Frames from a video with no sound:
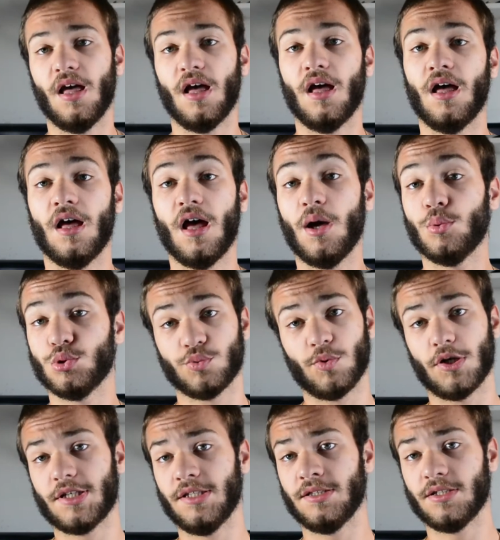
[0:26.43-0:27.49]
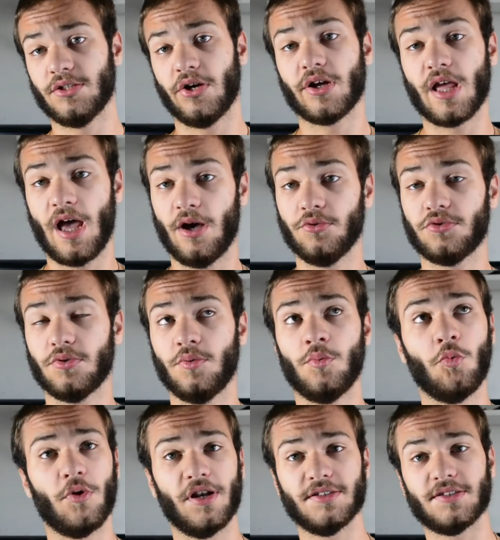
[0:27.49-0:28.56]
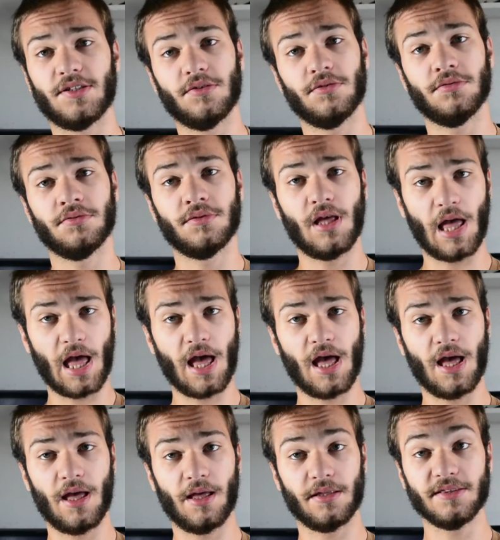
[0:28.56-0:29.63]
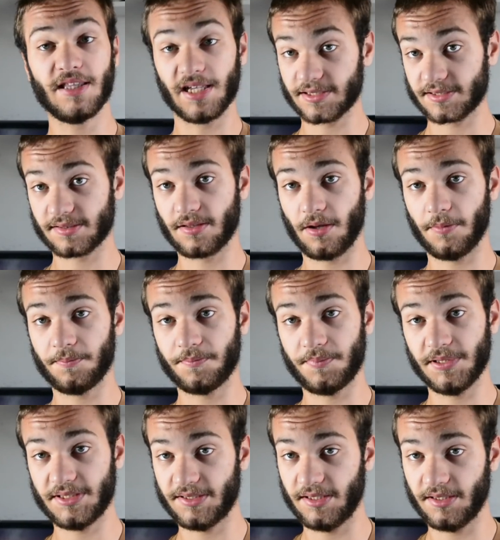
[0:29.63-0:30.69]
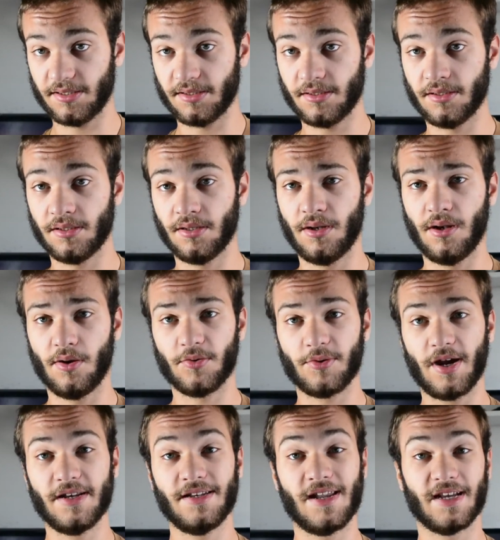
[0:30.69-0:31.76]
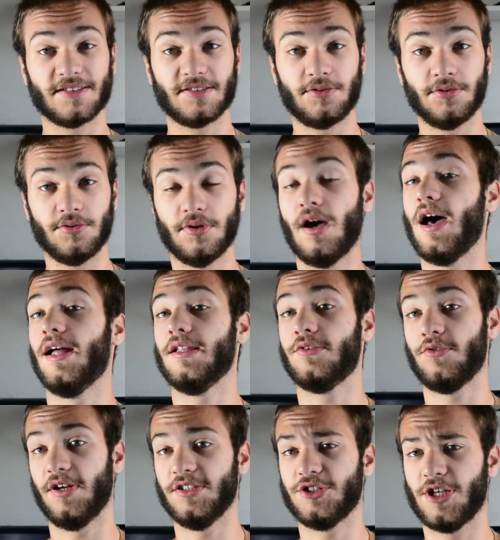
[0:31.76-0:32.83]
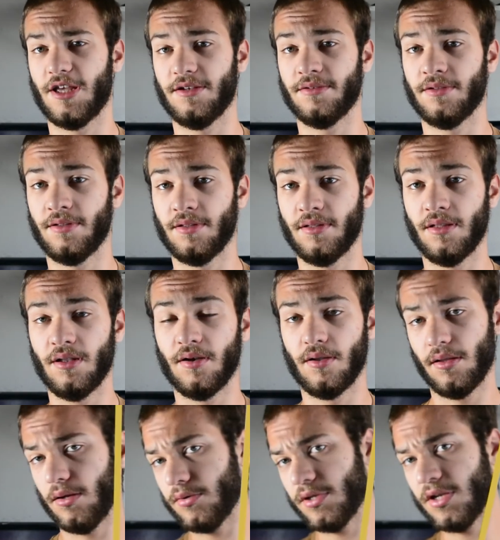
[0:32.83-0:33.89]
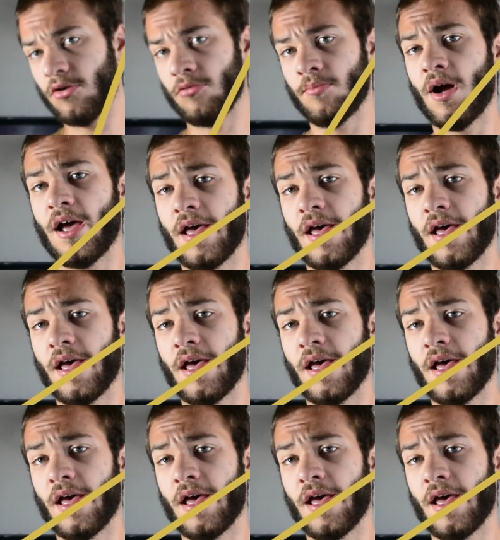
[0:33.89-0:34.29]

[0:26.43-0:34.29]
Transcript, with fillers: uh, I was walking the dog out when I saw a desktop P C right next to a trash can near my